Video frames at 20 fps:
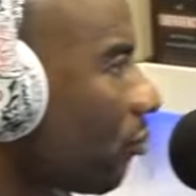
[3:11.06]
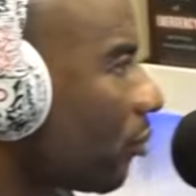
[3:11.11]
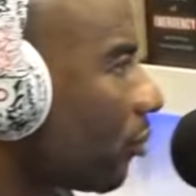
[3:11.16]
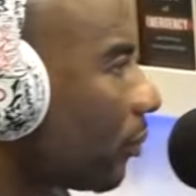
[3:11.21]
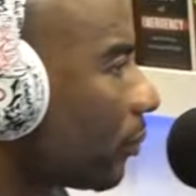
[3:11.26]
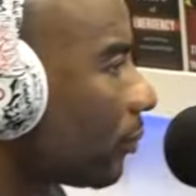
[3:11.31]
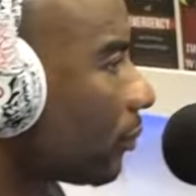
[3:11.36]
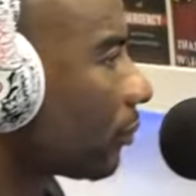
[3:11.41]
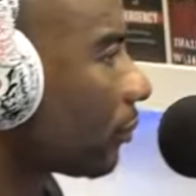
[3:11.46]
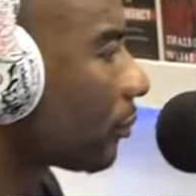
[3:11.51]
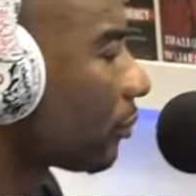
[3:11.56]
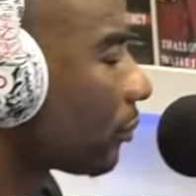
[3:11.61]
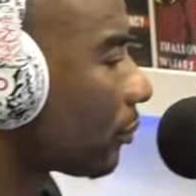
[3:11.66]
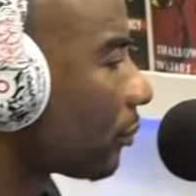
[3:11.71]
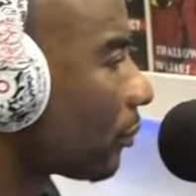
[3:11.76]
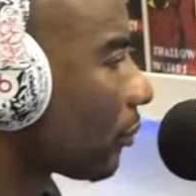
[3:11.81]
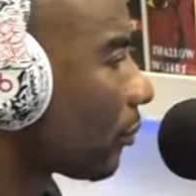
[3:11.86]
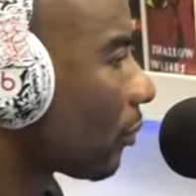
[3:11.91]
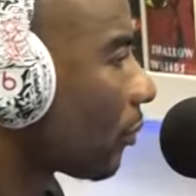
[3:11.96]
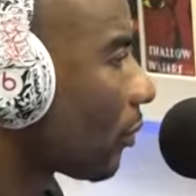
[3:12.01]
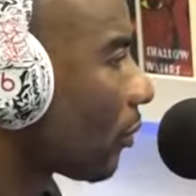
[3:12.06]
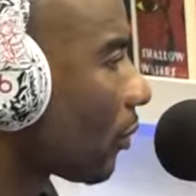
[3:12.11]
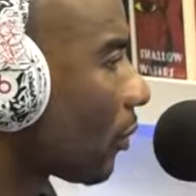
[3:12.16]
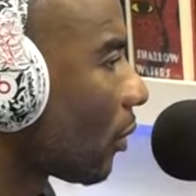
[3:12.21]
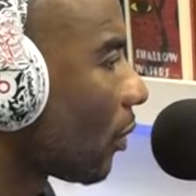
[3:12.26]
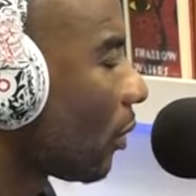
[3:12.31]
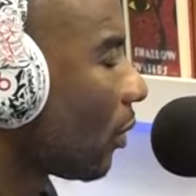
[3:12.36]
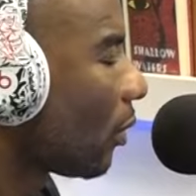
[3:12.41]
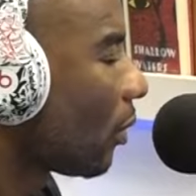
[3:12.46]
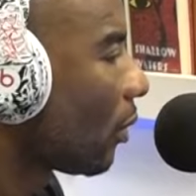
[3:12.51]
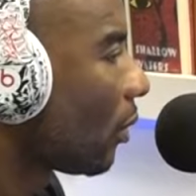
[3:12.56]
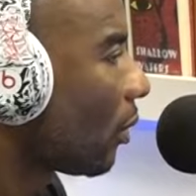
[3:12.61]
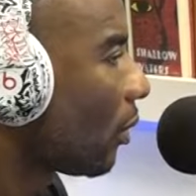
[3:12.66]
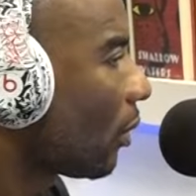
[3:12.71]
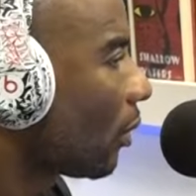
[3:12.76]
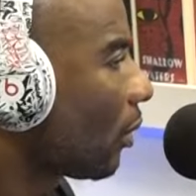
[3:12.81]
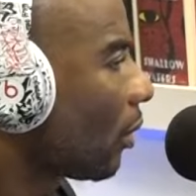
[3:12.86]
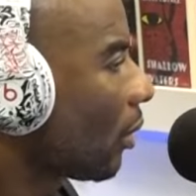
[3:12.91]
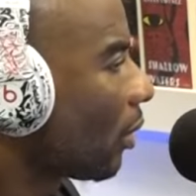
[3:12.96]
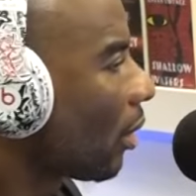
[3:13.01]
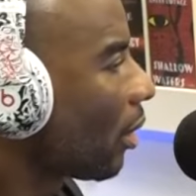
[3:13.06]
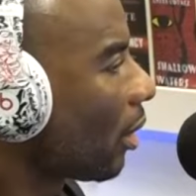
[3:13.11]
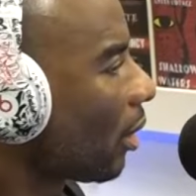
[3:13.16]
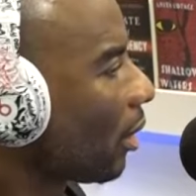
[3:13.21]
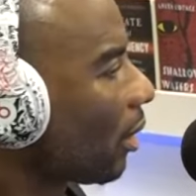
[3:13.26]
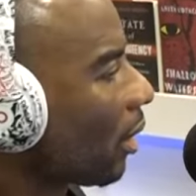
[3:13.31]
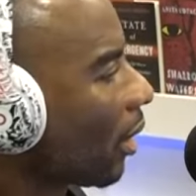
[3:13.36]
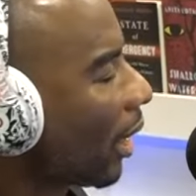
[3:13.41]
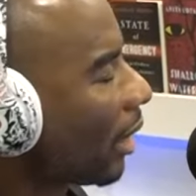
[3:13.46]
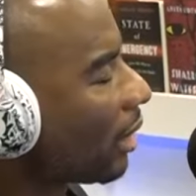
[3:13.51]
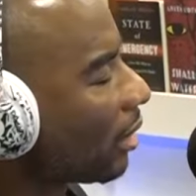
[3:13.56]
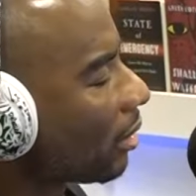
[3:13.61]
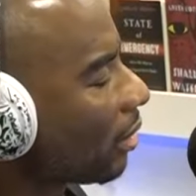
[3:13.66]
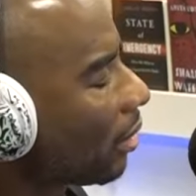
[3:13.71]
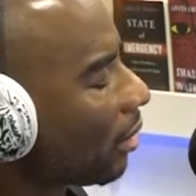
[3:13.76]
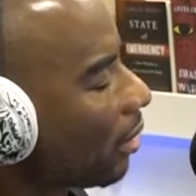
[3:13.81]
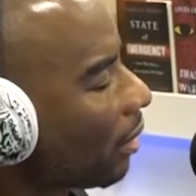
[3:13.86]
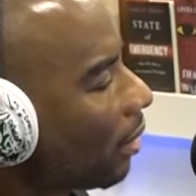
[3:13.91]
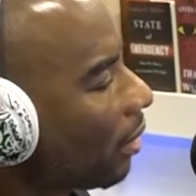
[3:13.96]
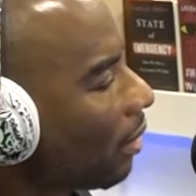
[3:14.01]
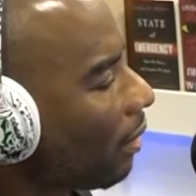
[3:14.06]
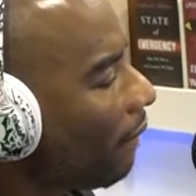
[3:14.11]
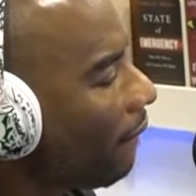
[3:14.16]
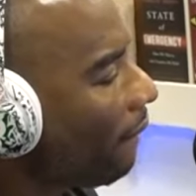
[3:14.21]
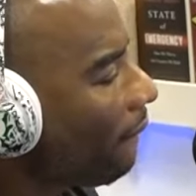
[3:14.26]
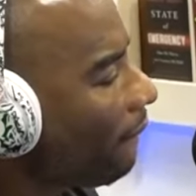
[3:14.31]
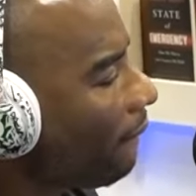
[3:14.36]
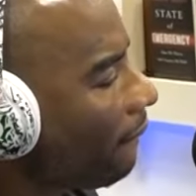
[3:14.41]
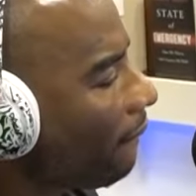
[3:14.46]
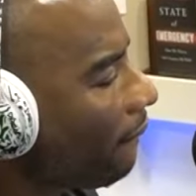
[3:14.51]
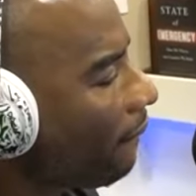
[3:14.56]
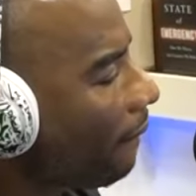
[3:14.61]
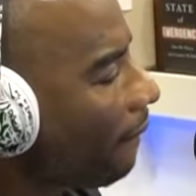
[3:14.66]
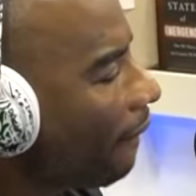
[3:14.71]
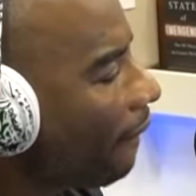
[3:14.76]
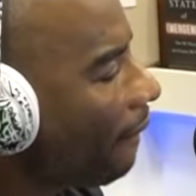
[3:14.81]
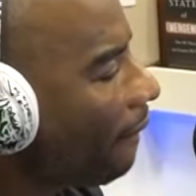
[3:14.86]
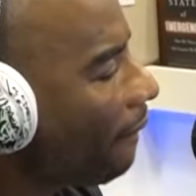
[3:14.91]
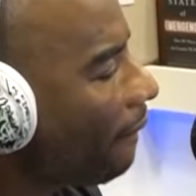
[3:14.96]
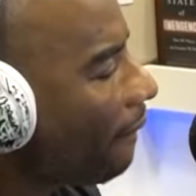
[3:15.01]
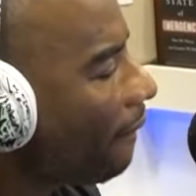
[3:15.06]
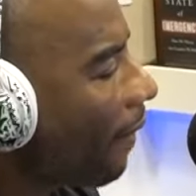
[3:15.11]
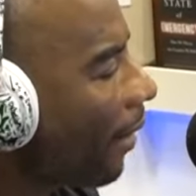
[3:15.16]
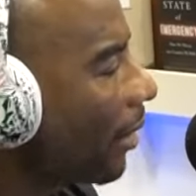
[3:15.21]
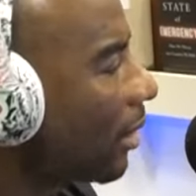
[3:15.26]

Uh, well, they used to be cool, but they used to be cool. But I, I just, when I seen it, I was like, that's that's weak.